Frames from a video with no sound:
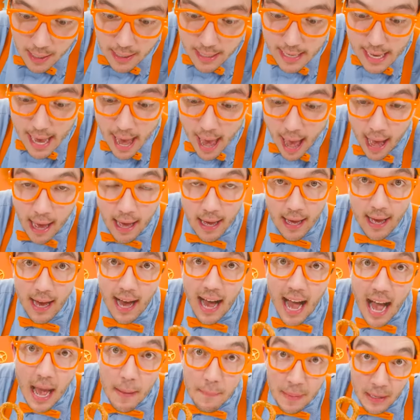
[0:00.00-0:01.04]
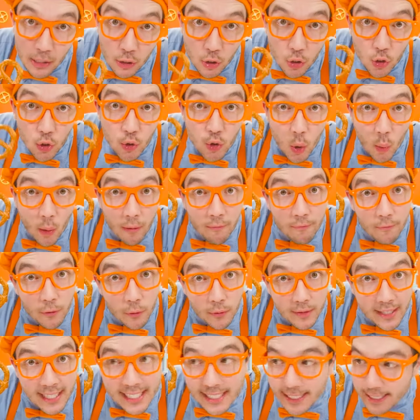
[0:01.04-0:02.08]
Yeah, I bet you know what
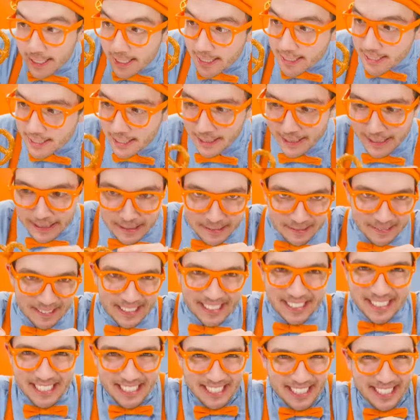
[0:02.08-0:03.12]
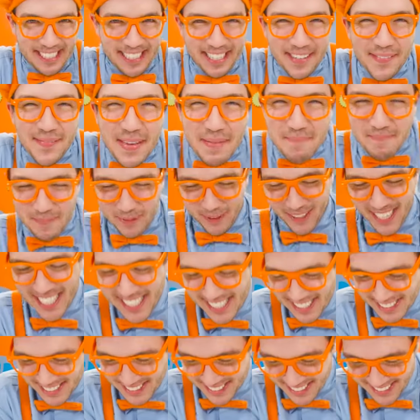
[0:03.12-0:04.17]
food this is. It's a yummy
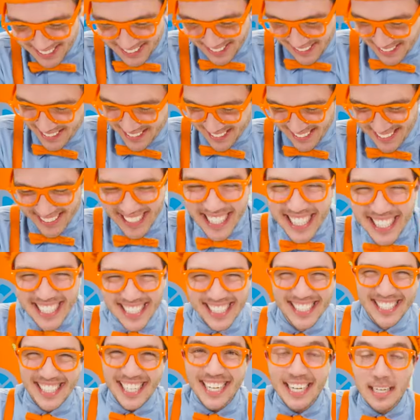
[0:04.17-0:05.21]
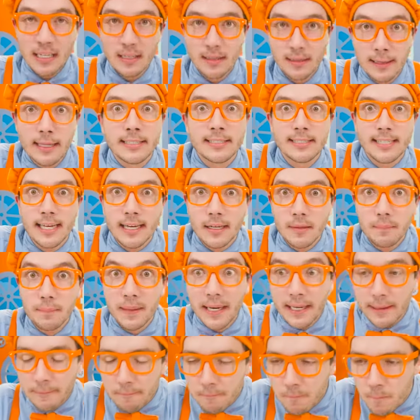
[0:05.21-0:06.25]
pretzel. Let's take a
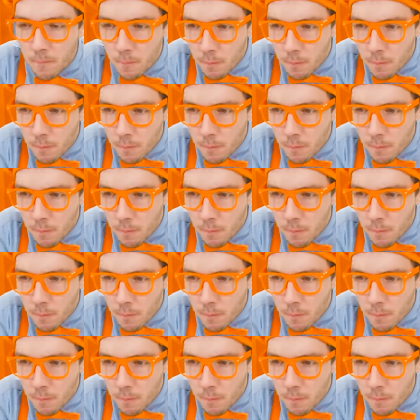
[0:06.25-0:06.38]
bite.